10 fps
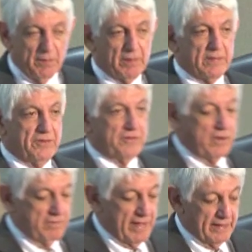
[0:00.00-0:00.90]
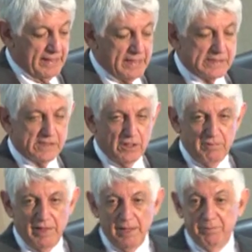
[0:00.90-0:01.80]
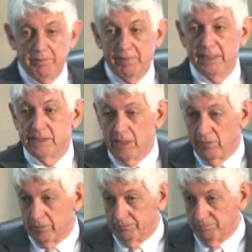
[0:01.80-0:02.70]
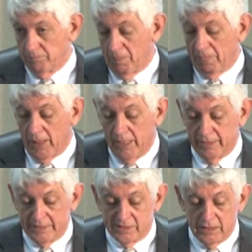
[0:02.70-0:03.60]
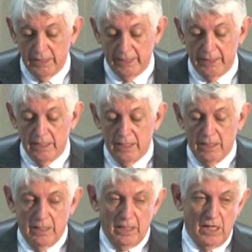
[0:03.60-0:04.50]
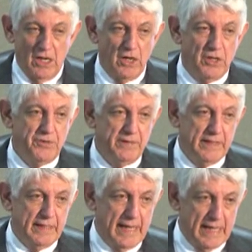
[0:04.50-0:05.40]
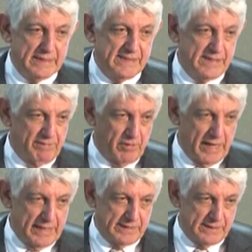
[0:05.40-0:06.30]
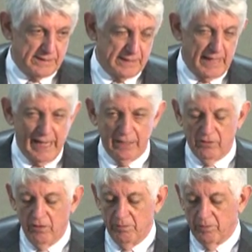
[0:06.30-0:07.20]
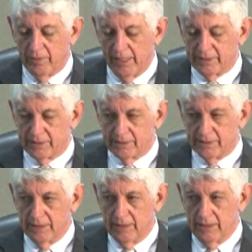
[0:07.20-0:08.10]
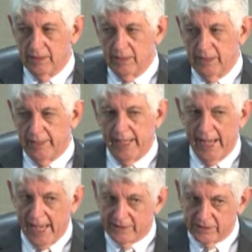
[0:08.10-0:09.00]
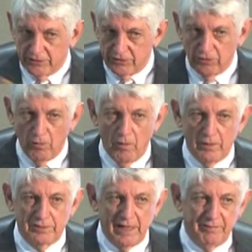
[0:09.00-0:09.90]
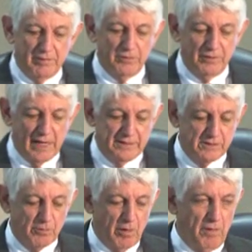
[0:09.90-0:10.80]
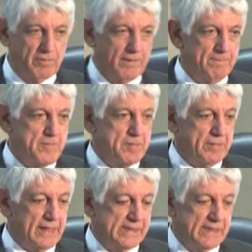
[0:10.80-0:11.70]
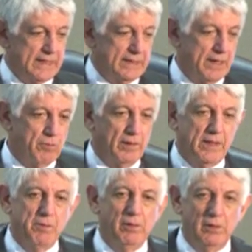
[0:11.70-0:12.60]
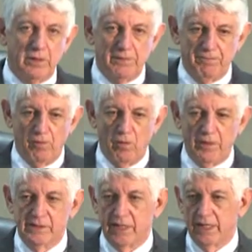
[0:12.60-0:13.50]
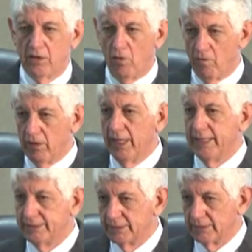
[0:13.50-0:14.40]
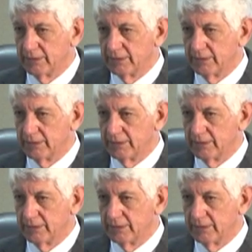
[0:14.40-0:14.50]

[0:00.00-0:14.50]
this survey, they did a survey up in Minnesota, and they studied 109 civil cases and criminal cases. And they asked the jurors after those cases were over. They said that what they were looking for is a correlation